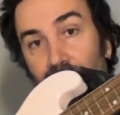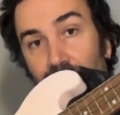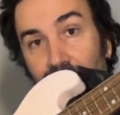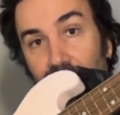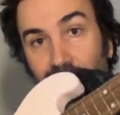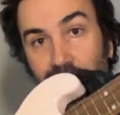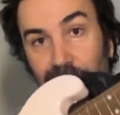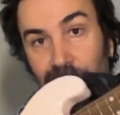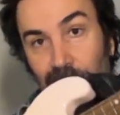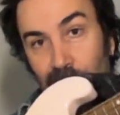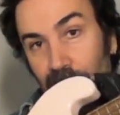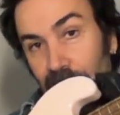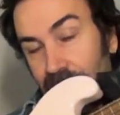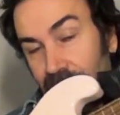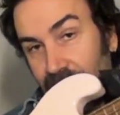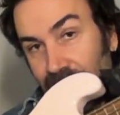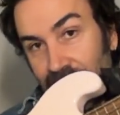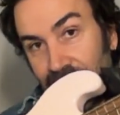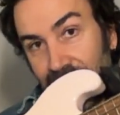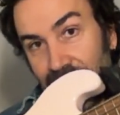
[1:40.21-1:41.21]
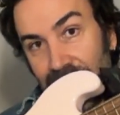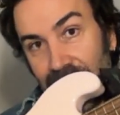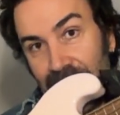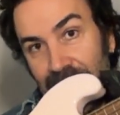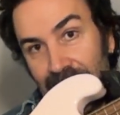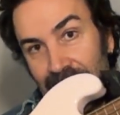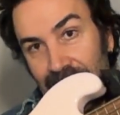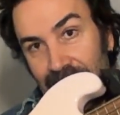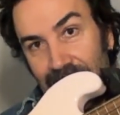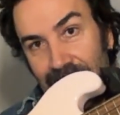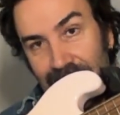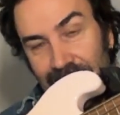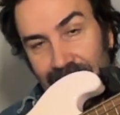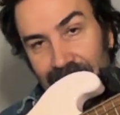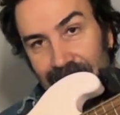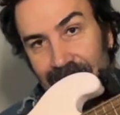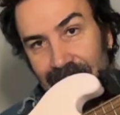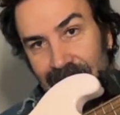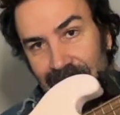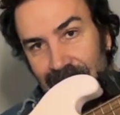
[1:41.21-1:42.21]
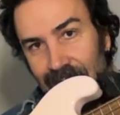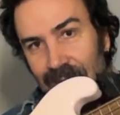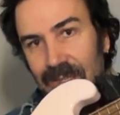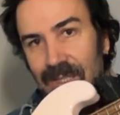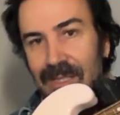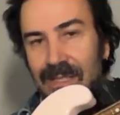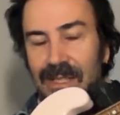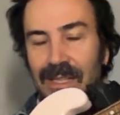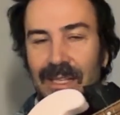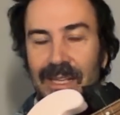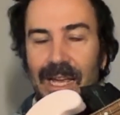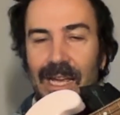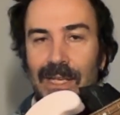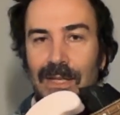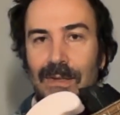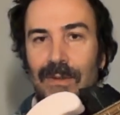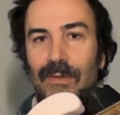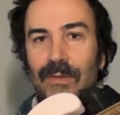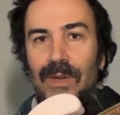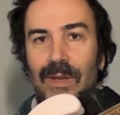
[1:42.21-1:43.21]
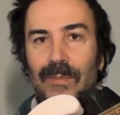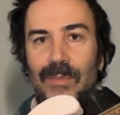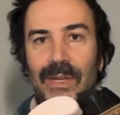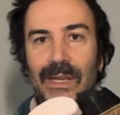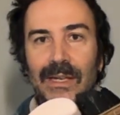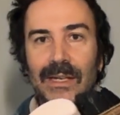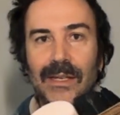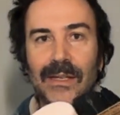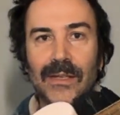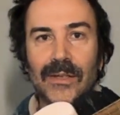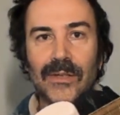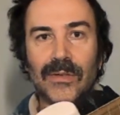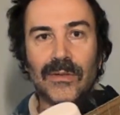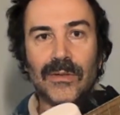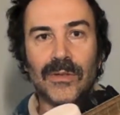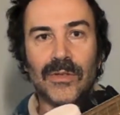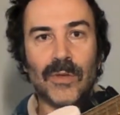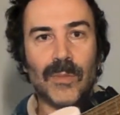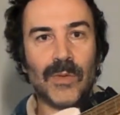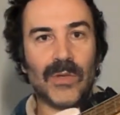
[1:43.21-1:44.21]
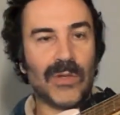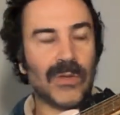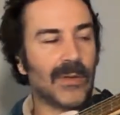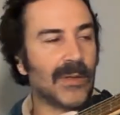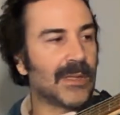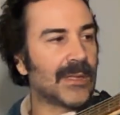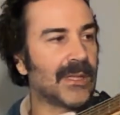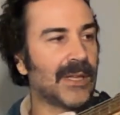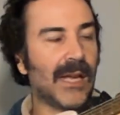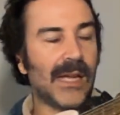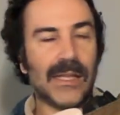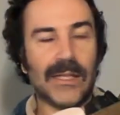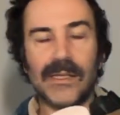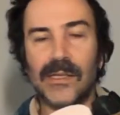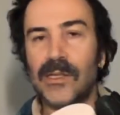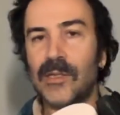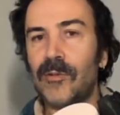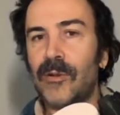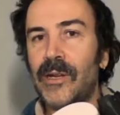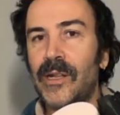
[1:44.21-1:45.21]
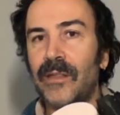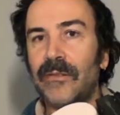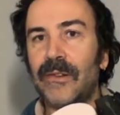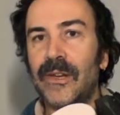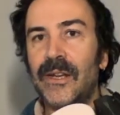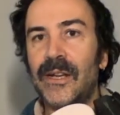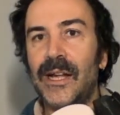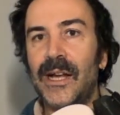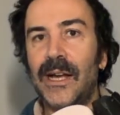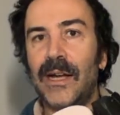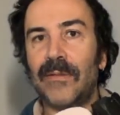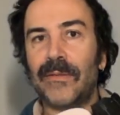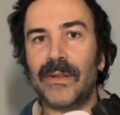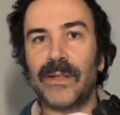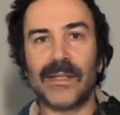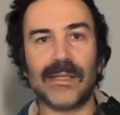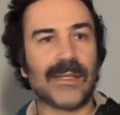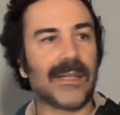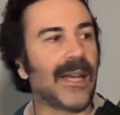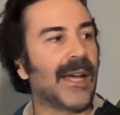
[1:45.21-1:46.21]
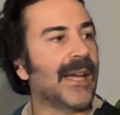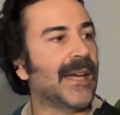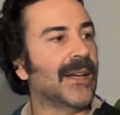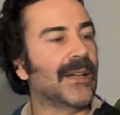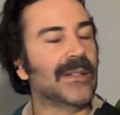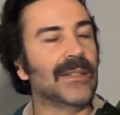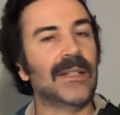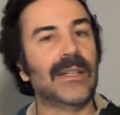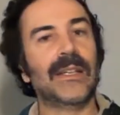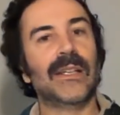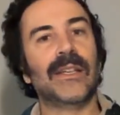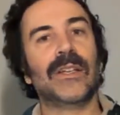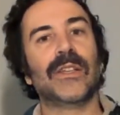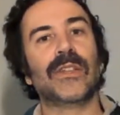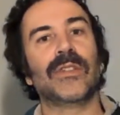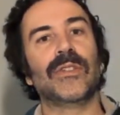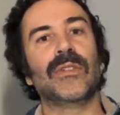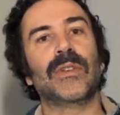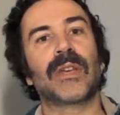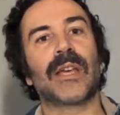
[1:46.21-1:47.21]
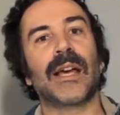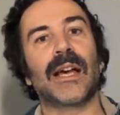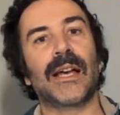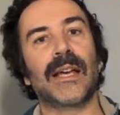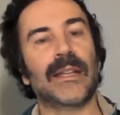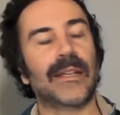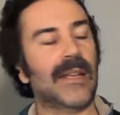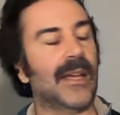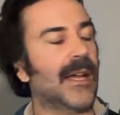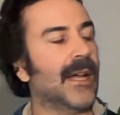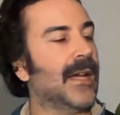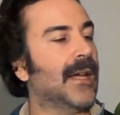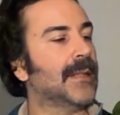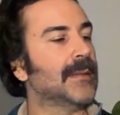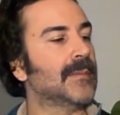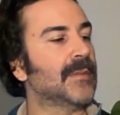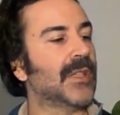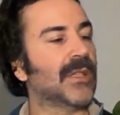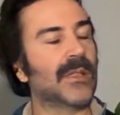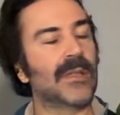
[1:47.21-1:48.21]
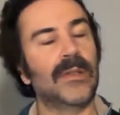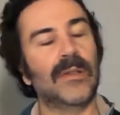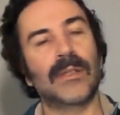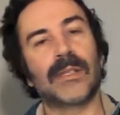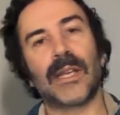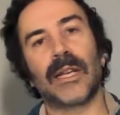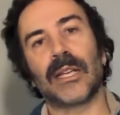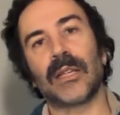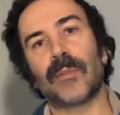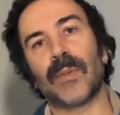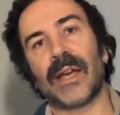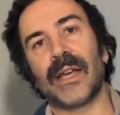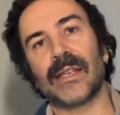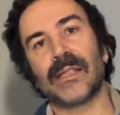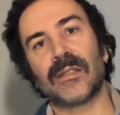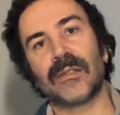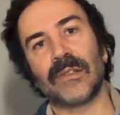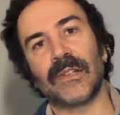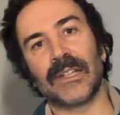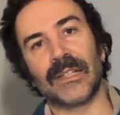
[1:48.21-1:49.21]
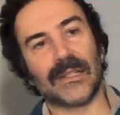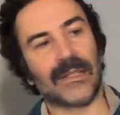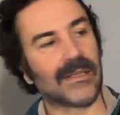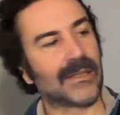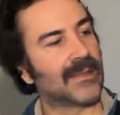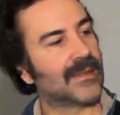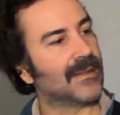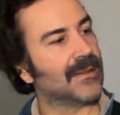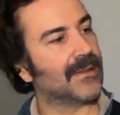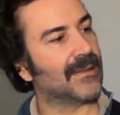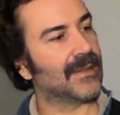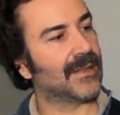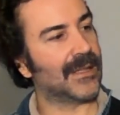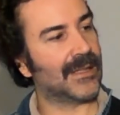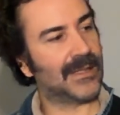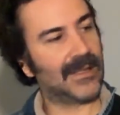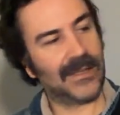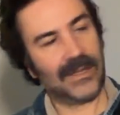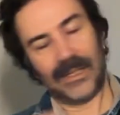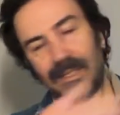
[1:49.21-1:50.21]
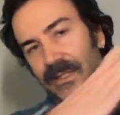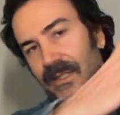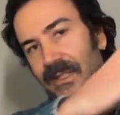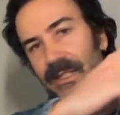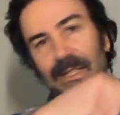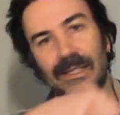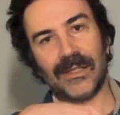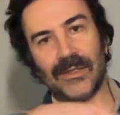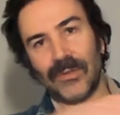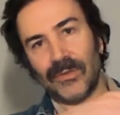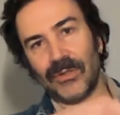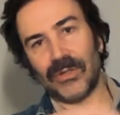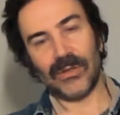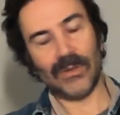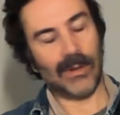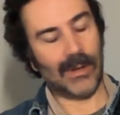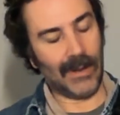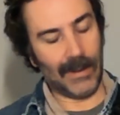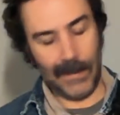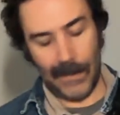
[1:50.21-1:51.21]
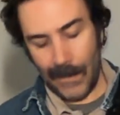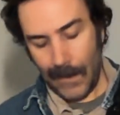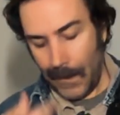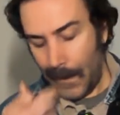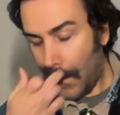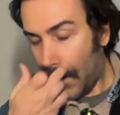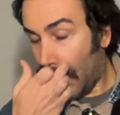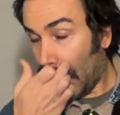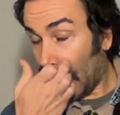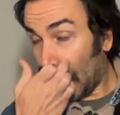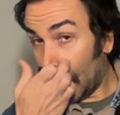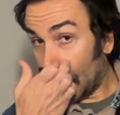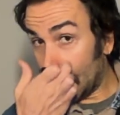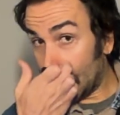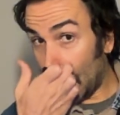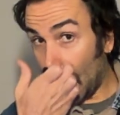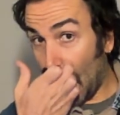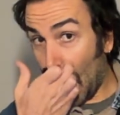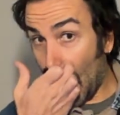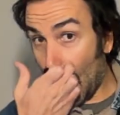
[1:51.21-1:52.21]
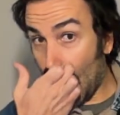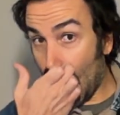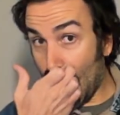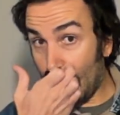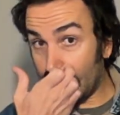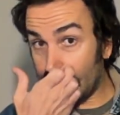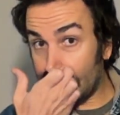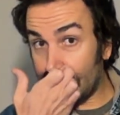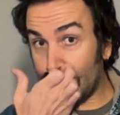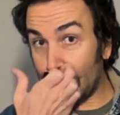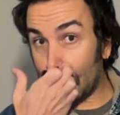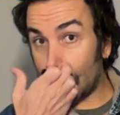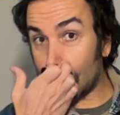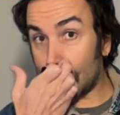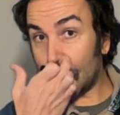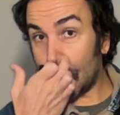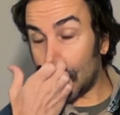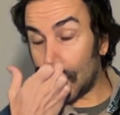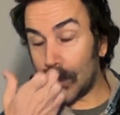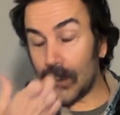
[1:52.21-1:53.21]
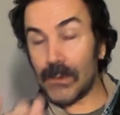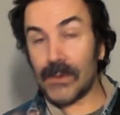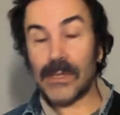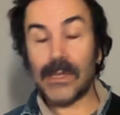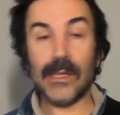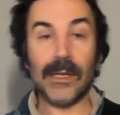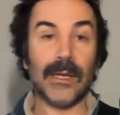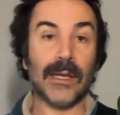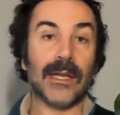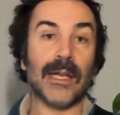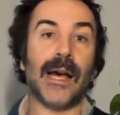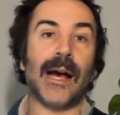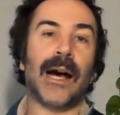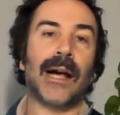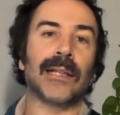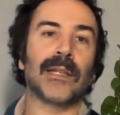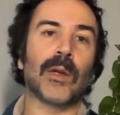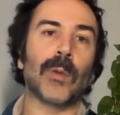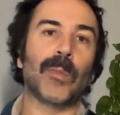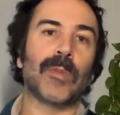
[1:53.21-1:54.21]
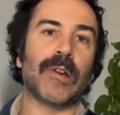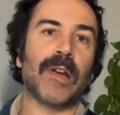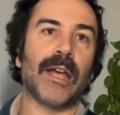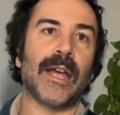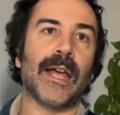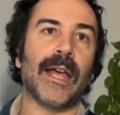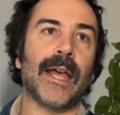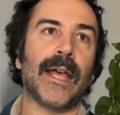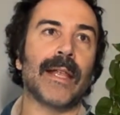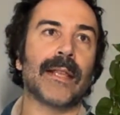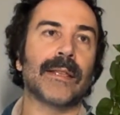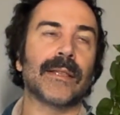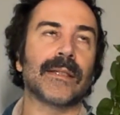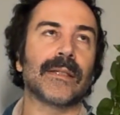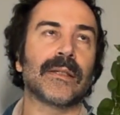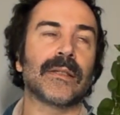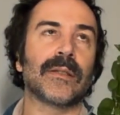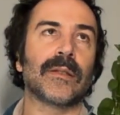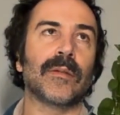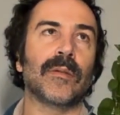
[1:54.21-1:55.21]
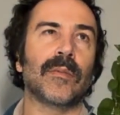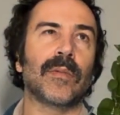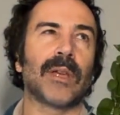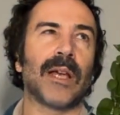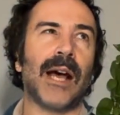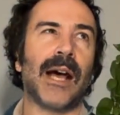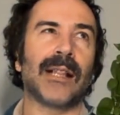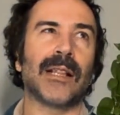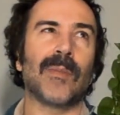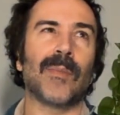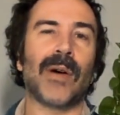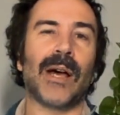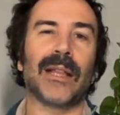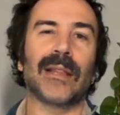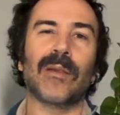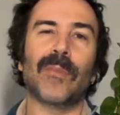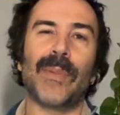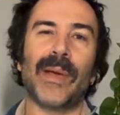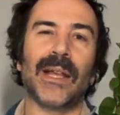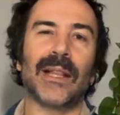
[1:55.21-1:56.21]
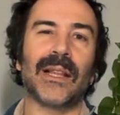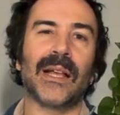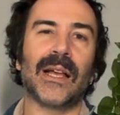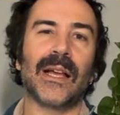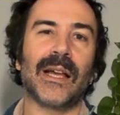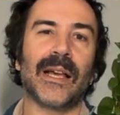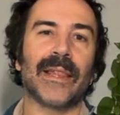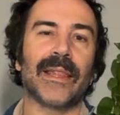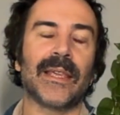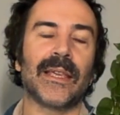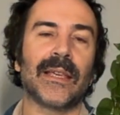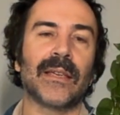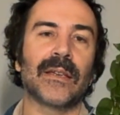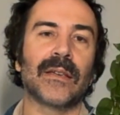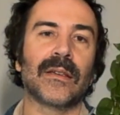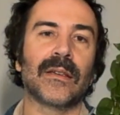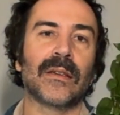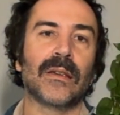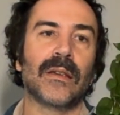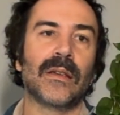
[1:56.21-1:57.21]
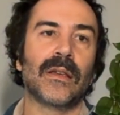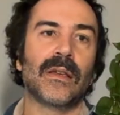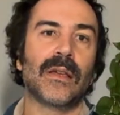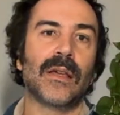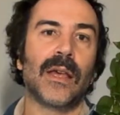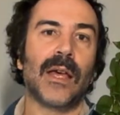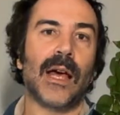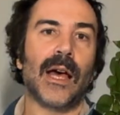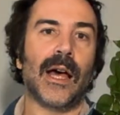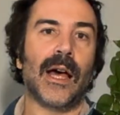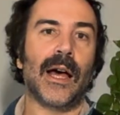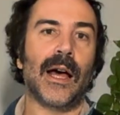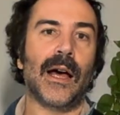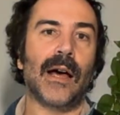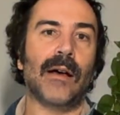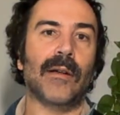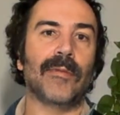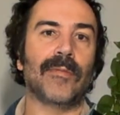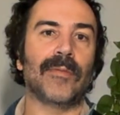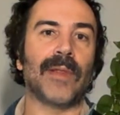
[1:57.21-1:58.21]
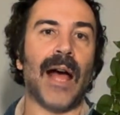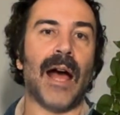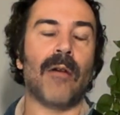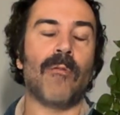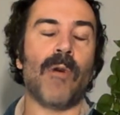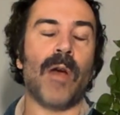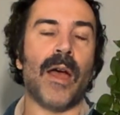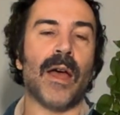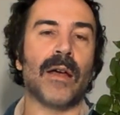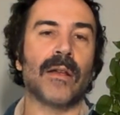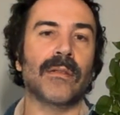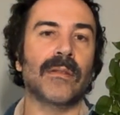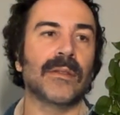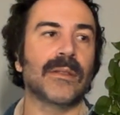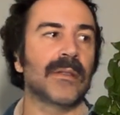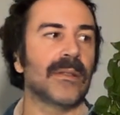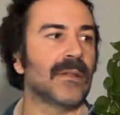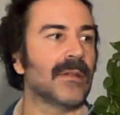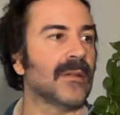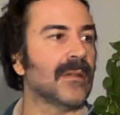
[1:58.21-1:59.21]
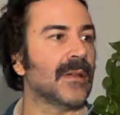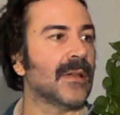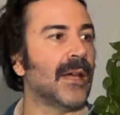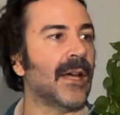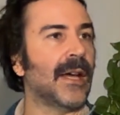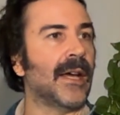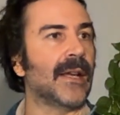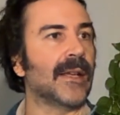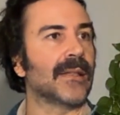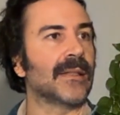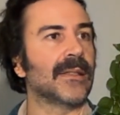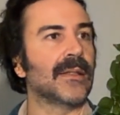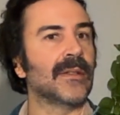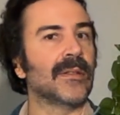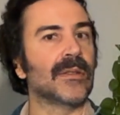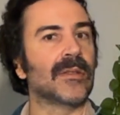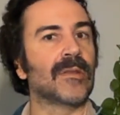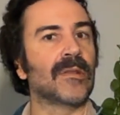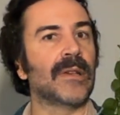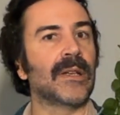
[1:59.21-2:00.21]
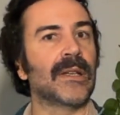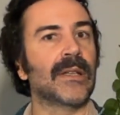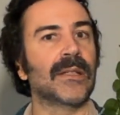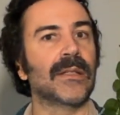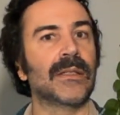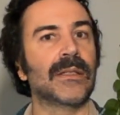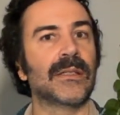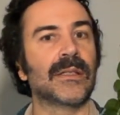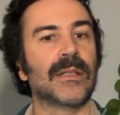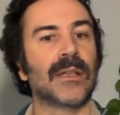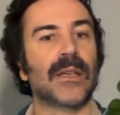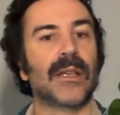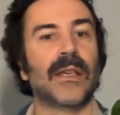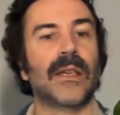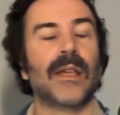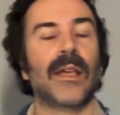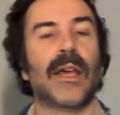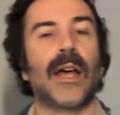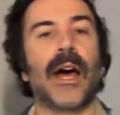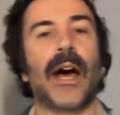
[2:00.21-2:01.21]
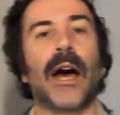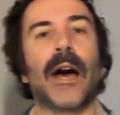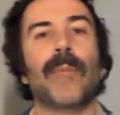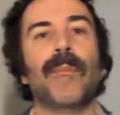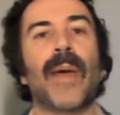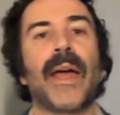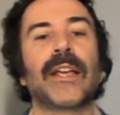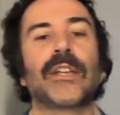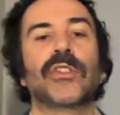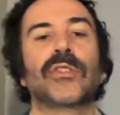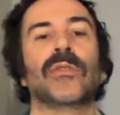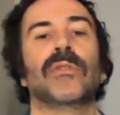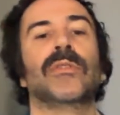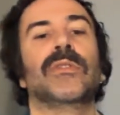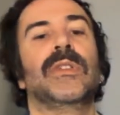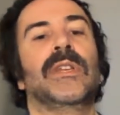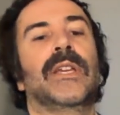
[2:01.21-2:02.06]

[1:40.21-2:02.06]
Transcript: And unfortunately, Carla, or just the nature of it being a super short scale, this is 23.5-inch scale, you can't just use any bass strings because it's too short. So I was forced to use the Carla brand, Carla by Labella, I think. Flat wound steel strings. Make sure you